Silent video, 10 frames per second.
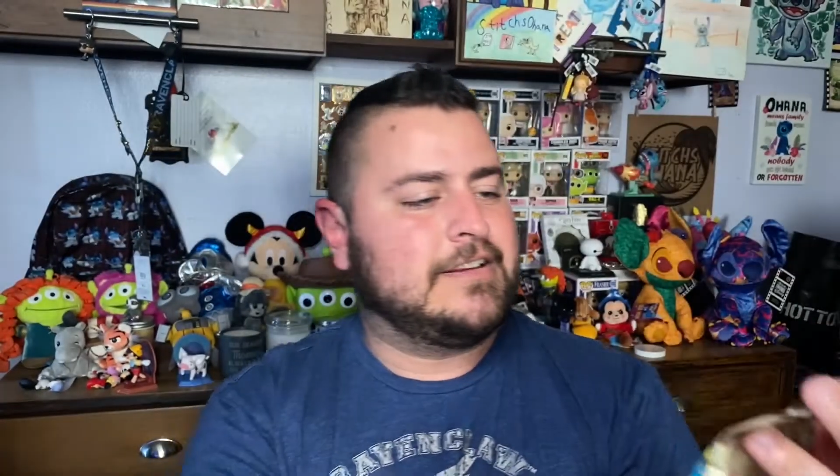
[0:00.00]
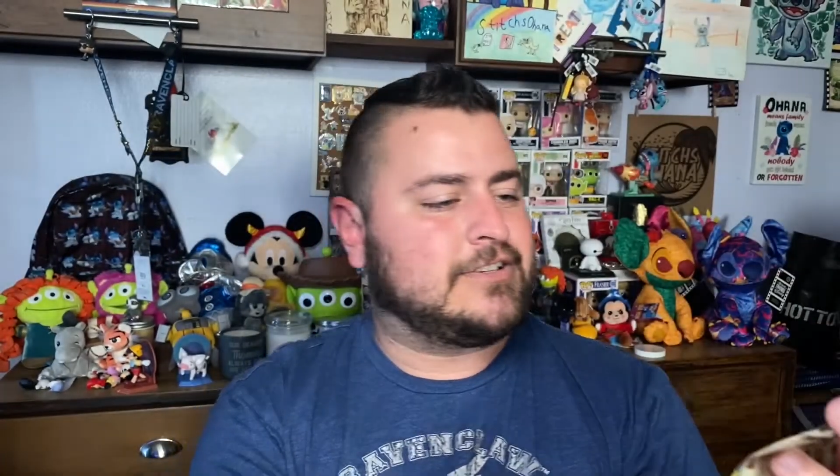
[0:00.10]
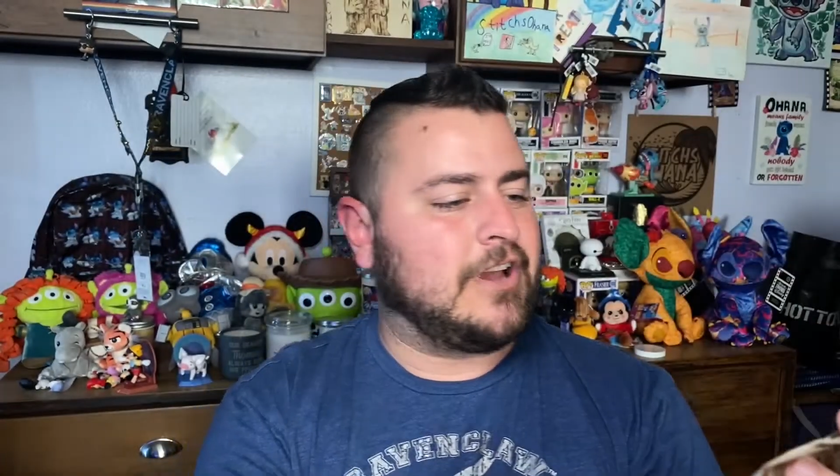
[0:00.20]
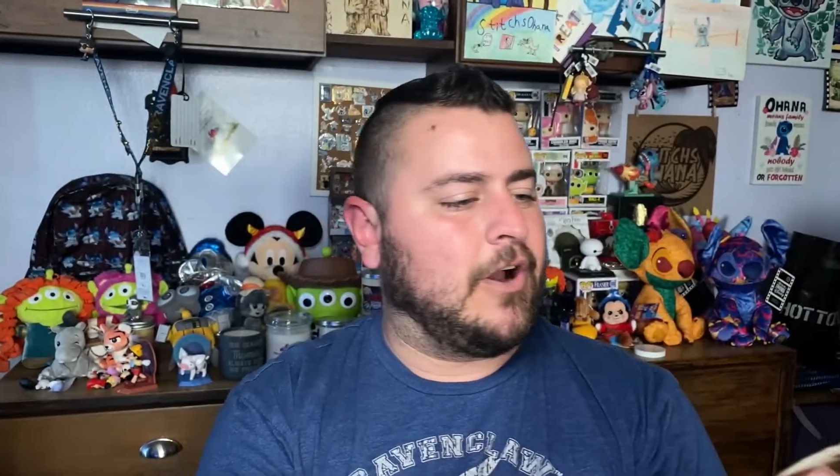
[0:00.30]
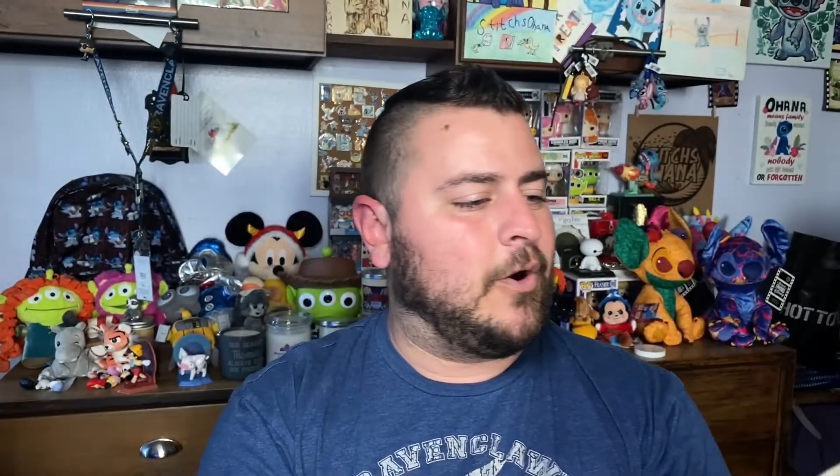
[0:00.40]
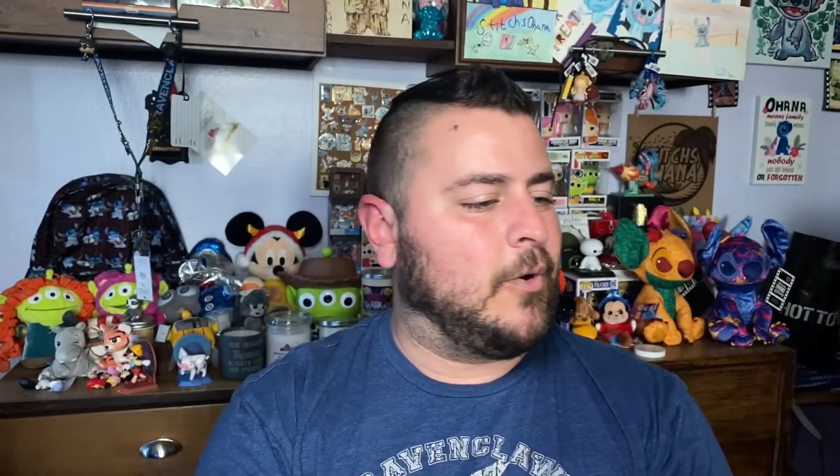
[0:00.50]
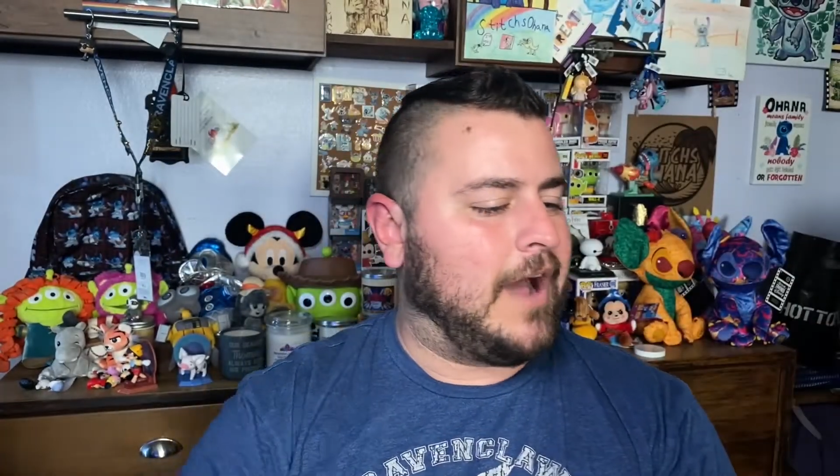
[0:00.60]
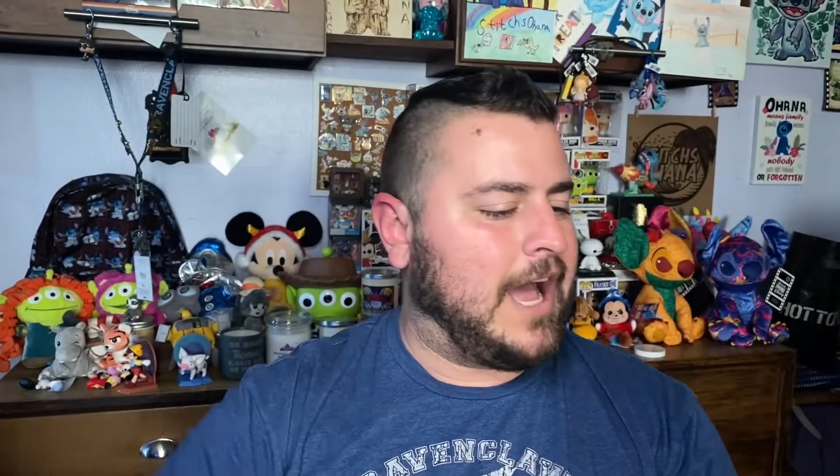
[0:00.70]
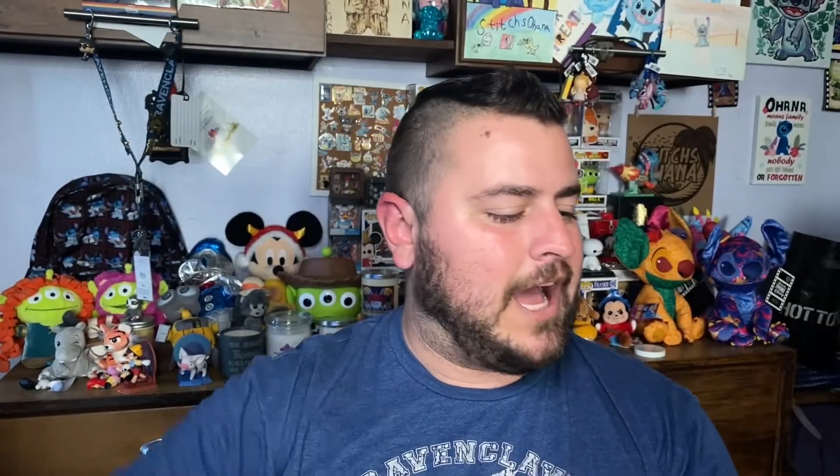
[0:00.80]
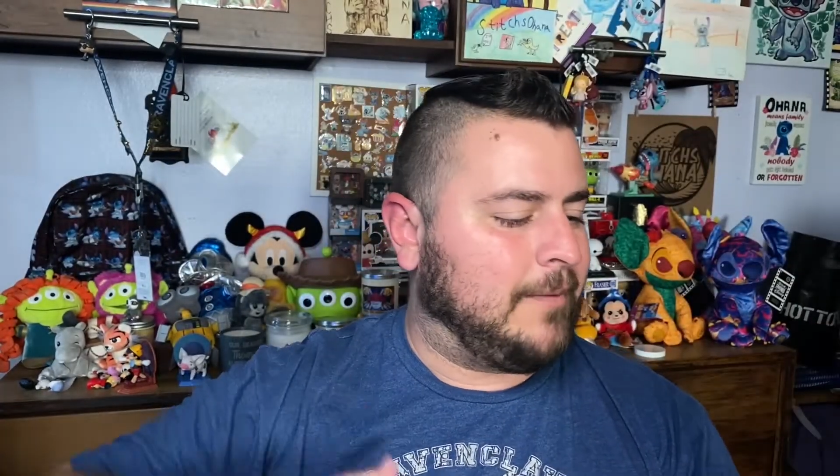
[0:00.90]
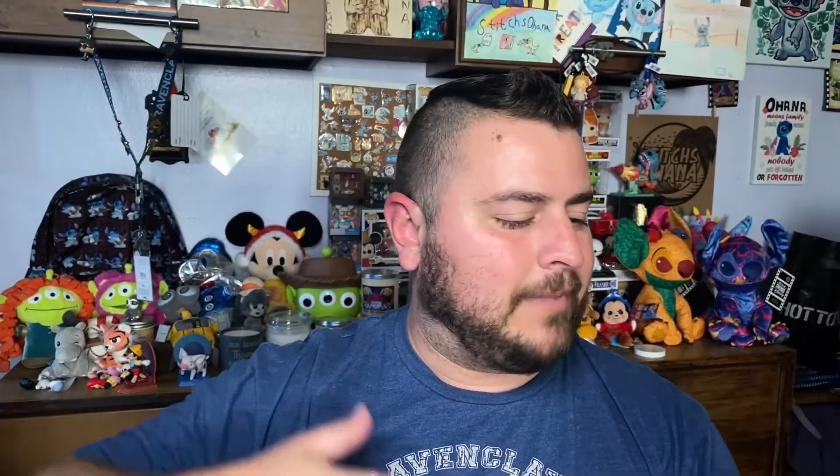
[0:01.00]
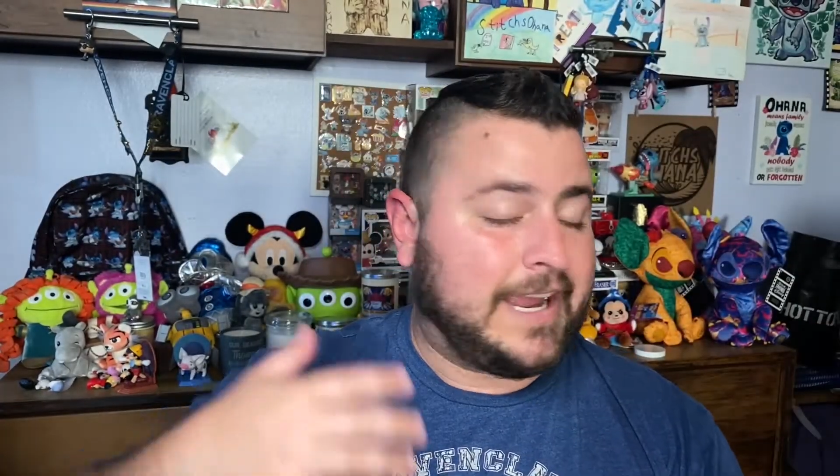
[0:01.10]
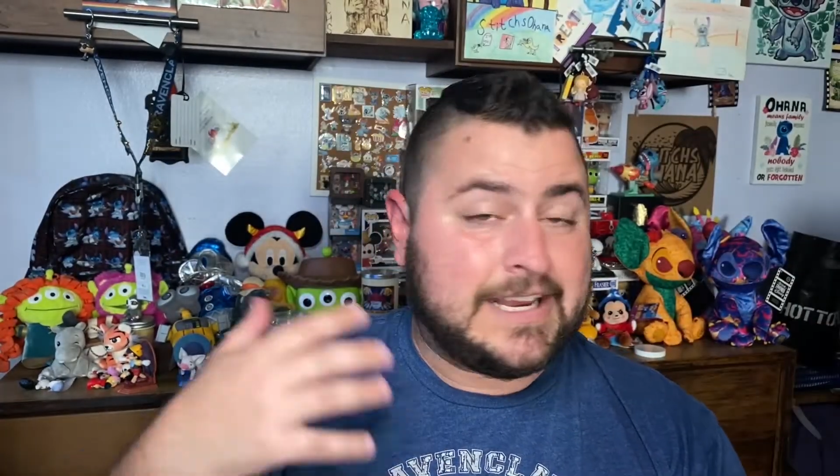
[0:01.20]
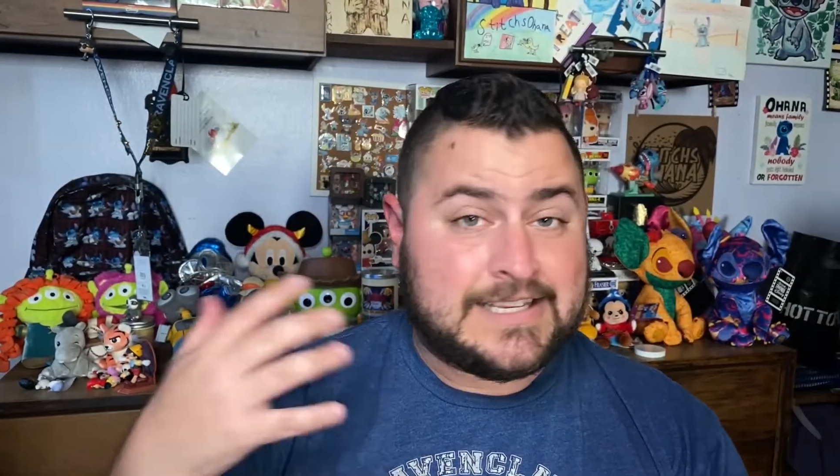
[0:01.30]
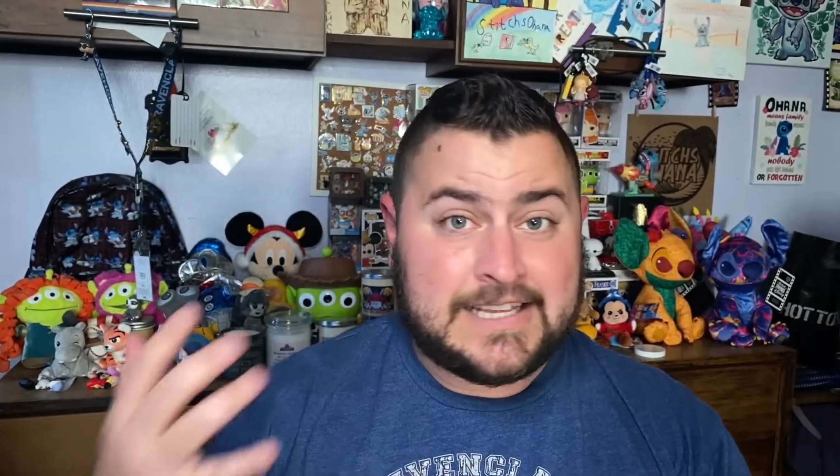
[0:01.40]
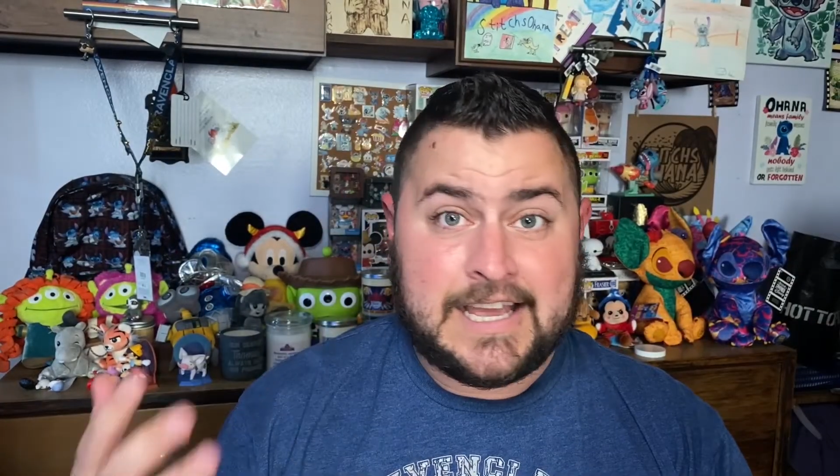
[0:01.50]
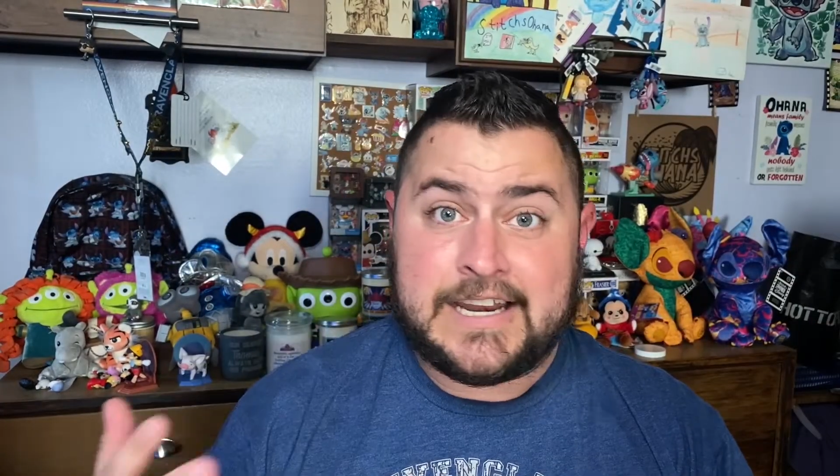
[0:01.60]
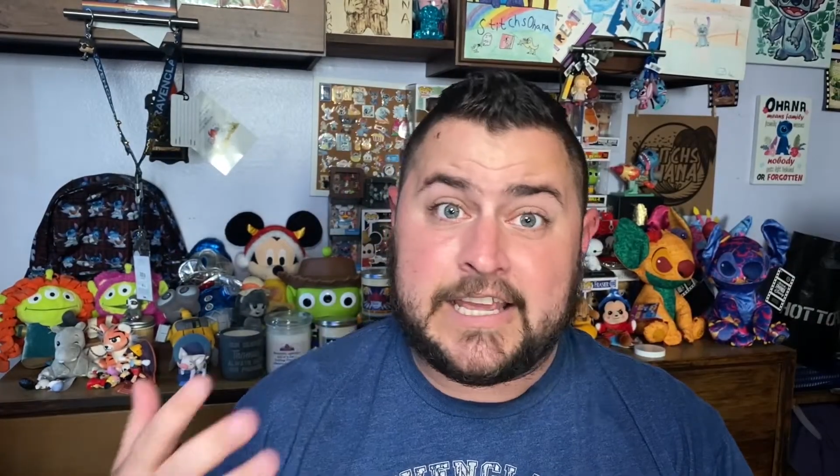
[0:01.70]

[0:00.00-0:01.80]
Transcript: So, um, like I said,